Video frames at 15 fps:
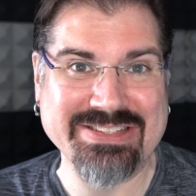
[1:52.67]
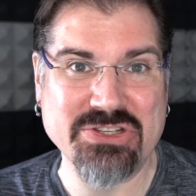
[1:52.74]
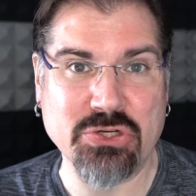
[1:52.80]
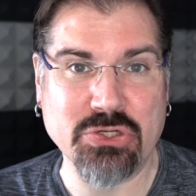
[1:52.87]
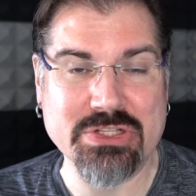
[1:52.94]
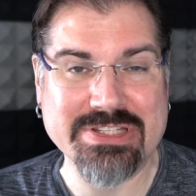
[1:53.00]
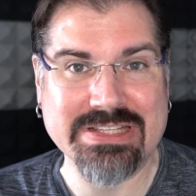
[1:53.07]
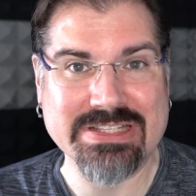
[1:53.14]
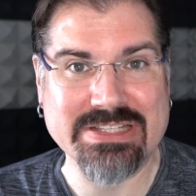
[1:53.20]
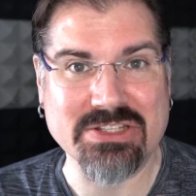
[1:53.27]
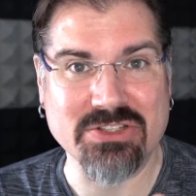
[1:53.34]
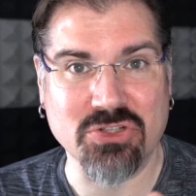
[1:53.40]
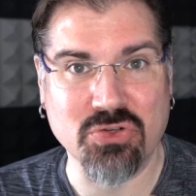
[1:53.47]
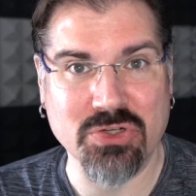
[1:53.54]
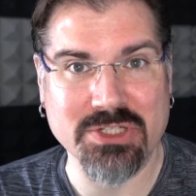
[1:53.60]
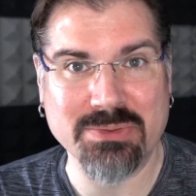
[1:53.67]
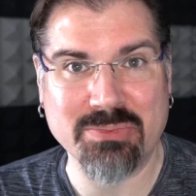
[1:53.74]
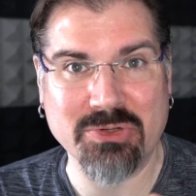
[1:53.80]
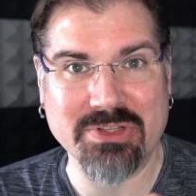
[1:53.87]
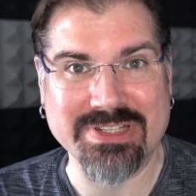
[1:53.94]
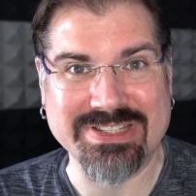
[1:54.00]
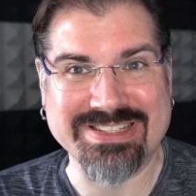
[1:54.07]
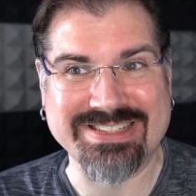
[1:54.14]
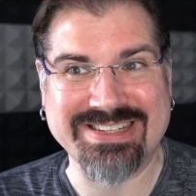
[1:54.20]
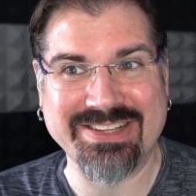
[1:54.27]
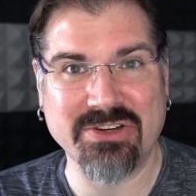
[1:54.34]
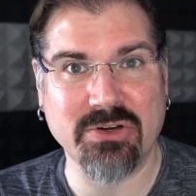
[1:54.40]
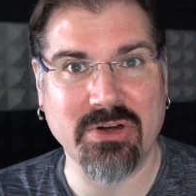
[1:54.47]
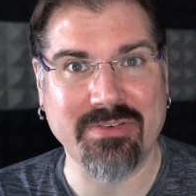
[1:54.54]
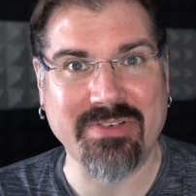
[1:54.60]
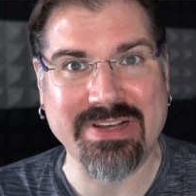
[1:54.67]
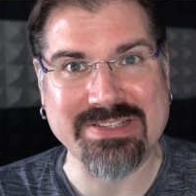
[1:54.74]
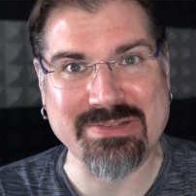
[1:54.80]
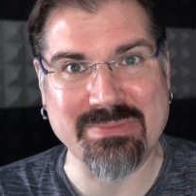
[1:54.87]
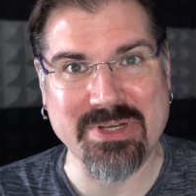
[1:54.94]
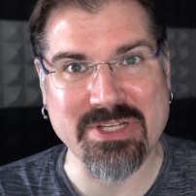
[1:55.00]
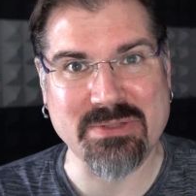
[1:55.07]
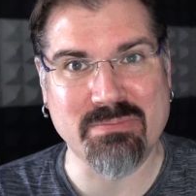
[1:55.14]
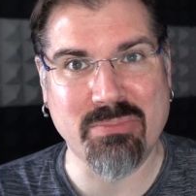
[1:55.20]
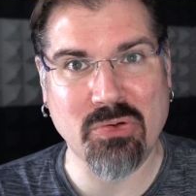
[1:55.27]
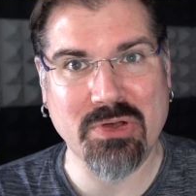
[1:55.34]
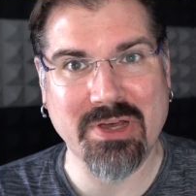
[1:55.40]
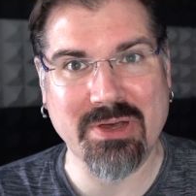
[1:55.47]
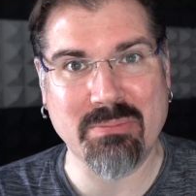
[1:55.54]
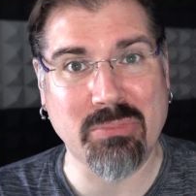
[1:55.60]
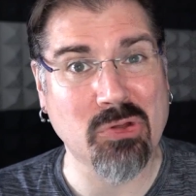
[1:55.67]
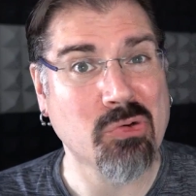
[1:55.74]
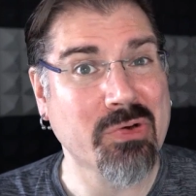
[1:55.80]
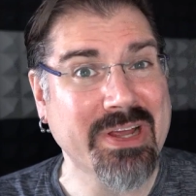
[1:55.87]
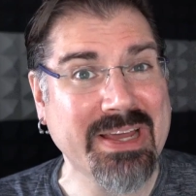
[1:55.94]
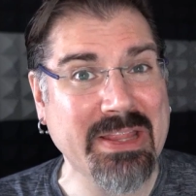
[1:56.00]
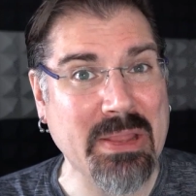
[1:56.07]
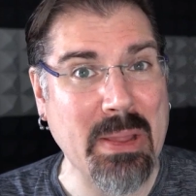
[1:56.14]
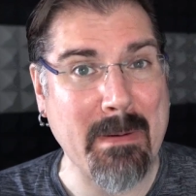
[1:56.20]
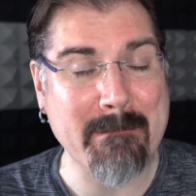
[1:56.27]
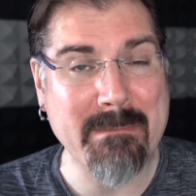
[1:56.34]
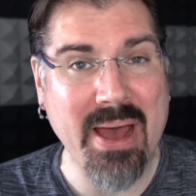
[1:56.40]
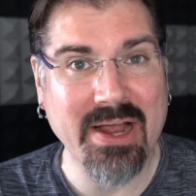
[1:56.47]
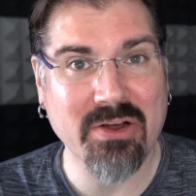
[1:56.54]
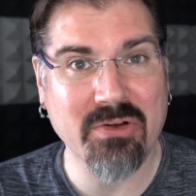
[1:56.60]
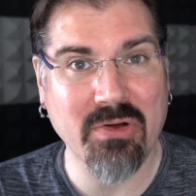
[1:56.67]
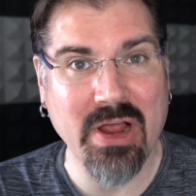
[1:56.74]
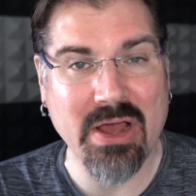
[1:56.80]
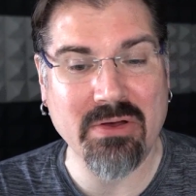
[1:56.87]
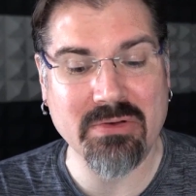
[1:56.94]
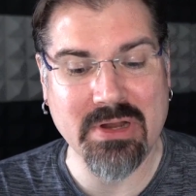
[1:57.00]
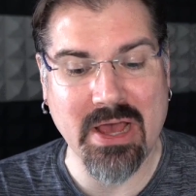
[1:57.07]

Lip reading: You can see this is crisper, this is clearer. I've got some nice bokeh blurring in the background.